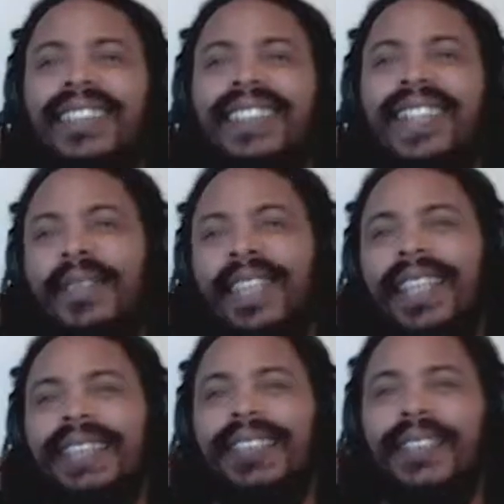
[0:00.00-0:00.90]
the same
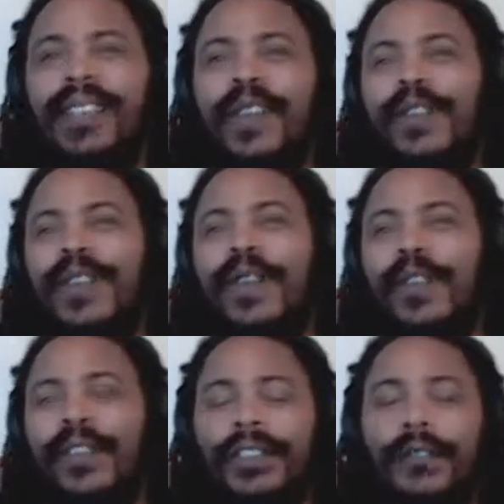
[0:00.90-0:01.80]
thing." over and
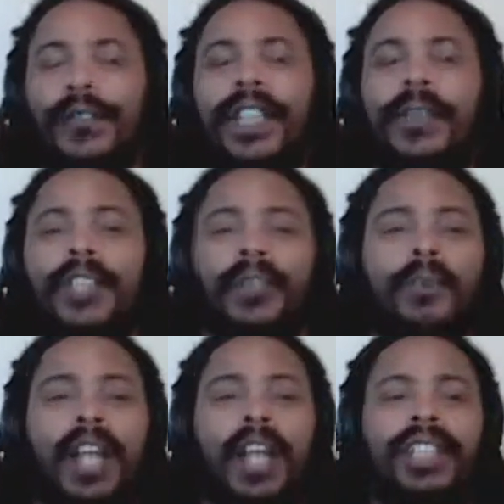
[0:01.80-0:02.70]
over. So really, what you're
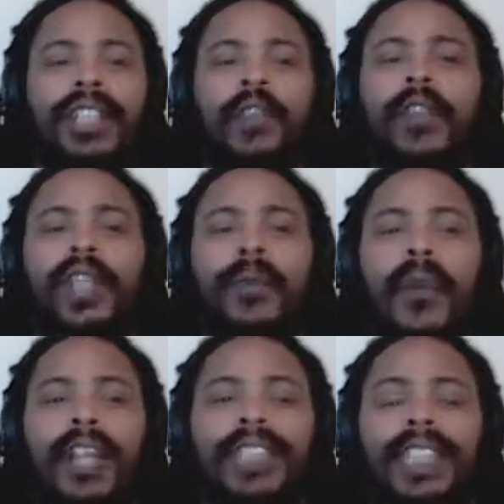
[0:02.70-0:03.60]
watching, you're only
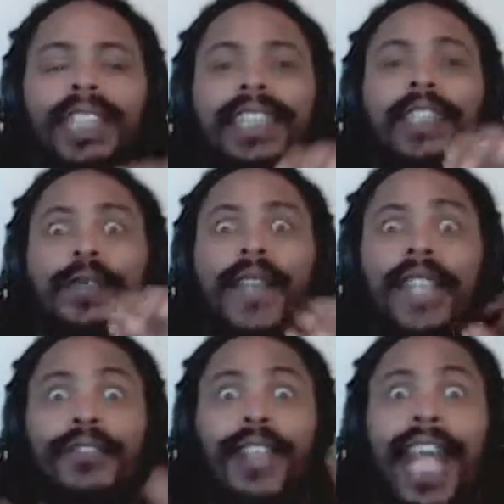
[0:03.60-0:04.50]
watching to see your
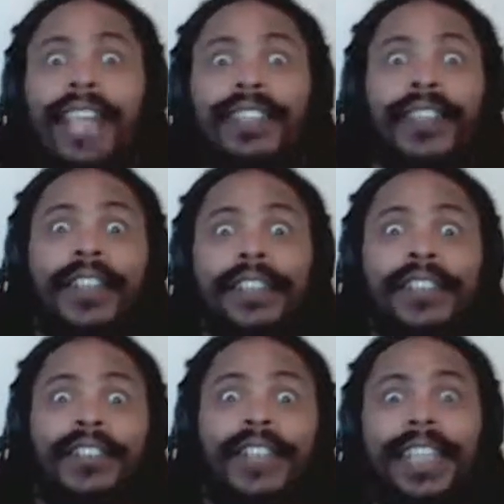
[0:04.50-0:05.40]
favorite actor on the
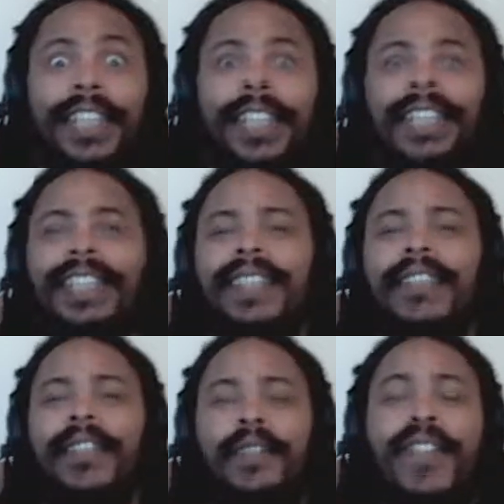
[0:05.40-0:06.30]
screen
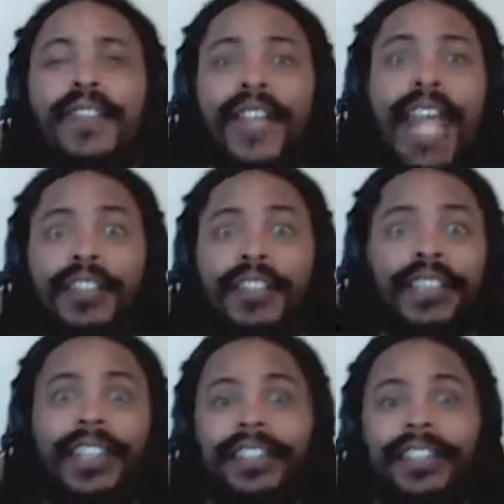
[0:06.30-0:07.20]
or your favorite actress
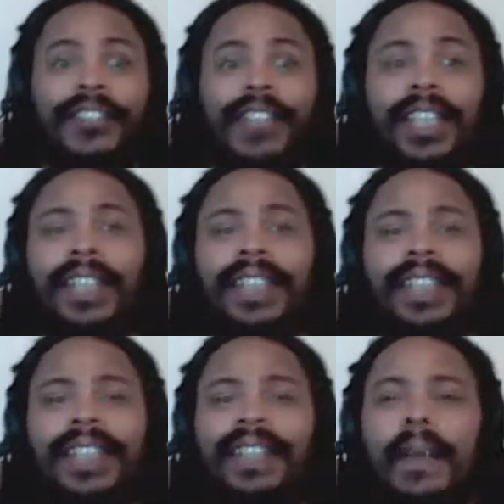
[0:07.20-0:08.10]
on the screen.
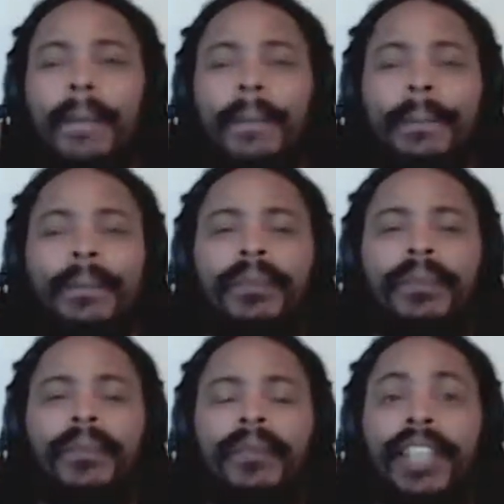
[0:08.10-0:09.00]

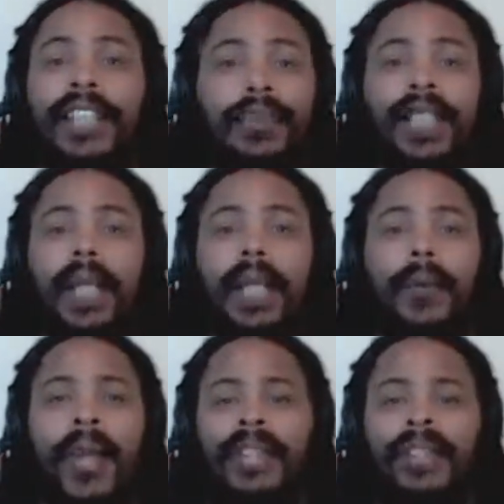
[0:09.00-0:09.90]
It's really all you're
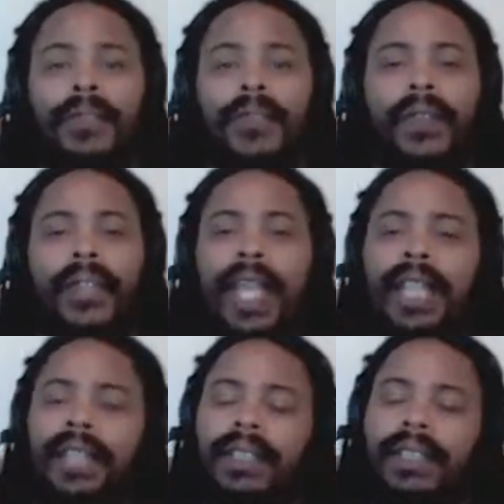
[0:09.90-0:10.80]
watching for,
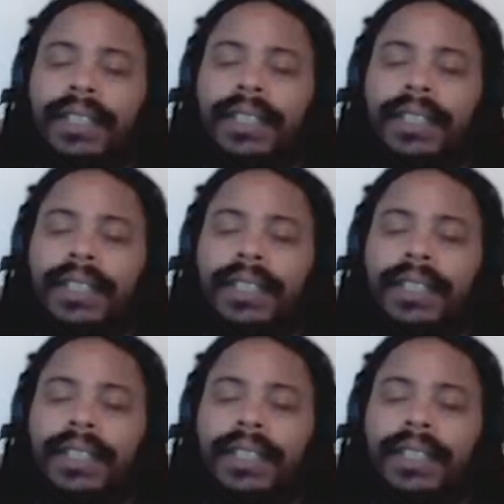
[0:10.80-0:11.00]
and